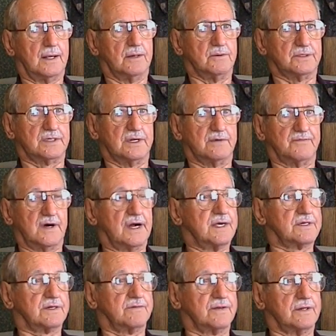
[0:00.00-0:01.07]
it was the
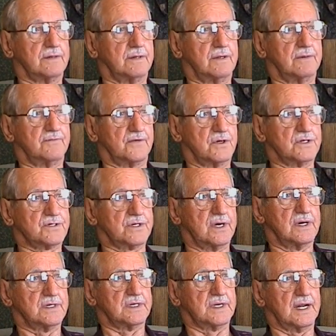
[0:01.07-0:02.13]
advice of the first
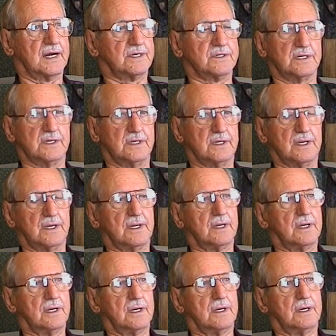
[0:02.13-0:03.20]
sergeant that I should,
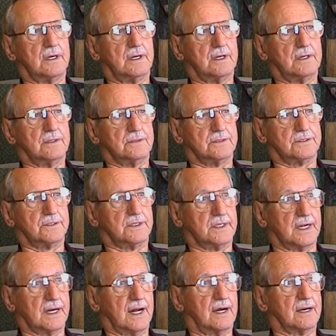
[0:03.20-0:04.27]
should
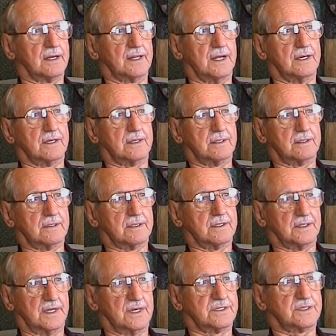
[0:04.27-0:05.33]
get out of that
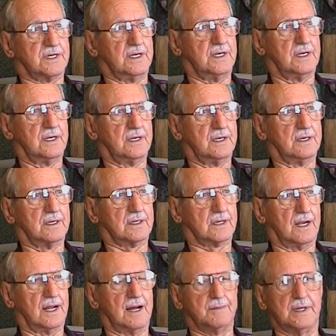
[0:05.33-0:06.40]
dusty
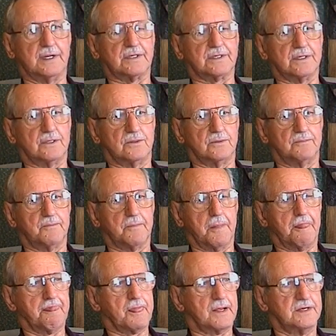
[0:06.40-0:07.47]
climate. So
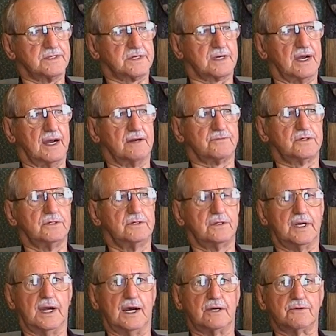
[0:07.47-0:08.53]
he says, I have two
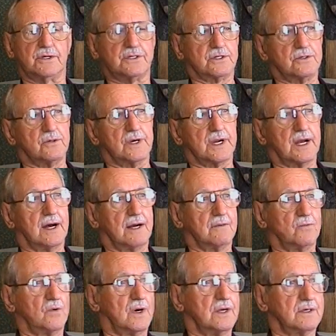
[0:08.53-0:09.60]
cadres going
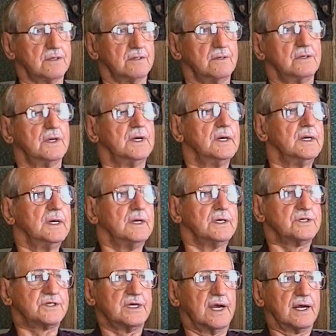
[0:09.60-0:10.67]
out, one to
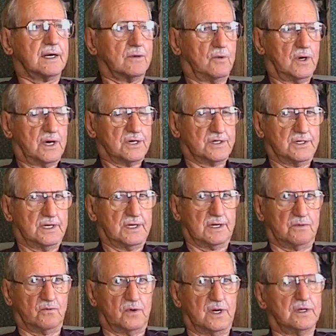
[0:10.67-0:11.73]
Seattle, Washington,
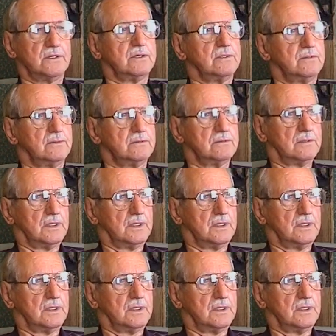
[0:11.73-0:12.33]
and one to